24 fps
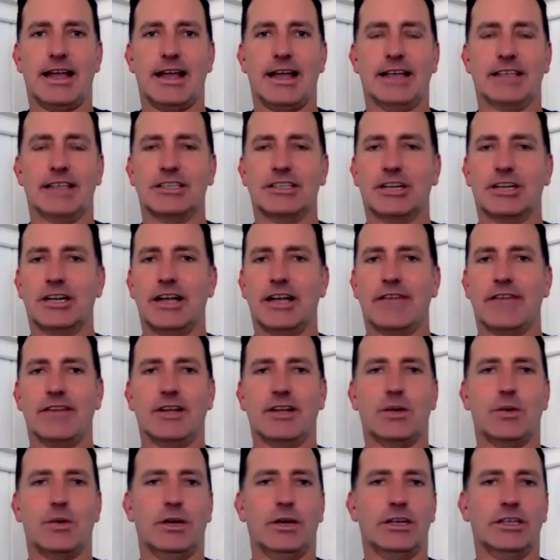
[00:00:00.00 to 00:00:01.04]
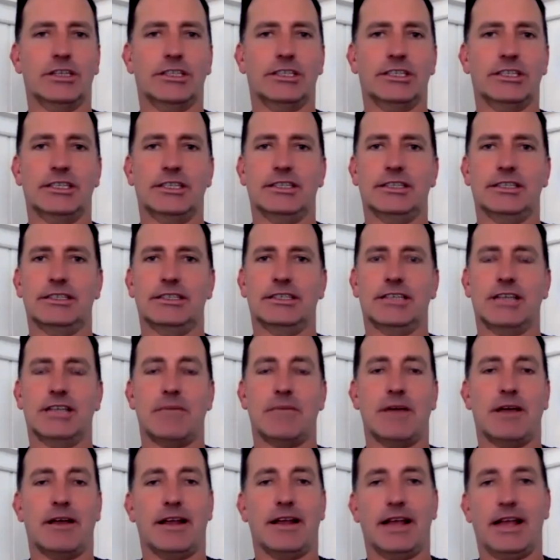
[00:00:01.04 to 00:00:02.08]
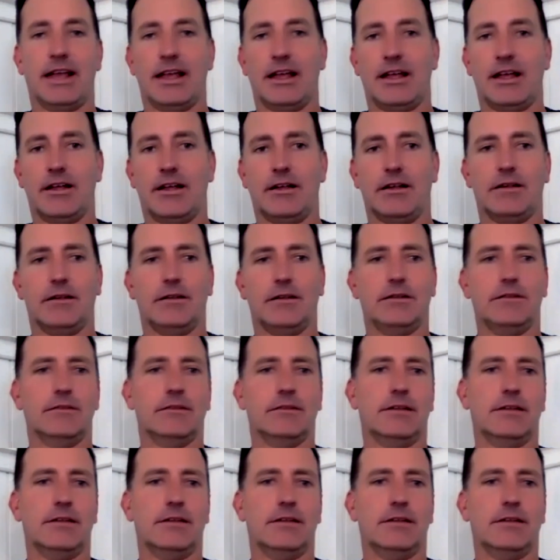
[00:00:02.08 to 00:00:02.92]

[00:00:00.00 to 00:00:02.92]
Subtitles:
started having questions about hell,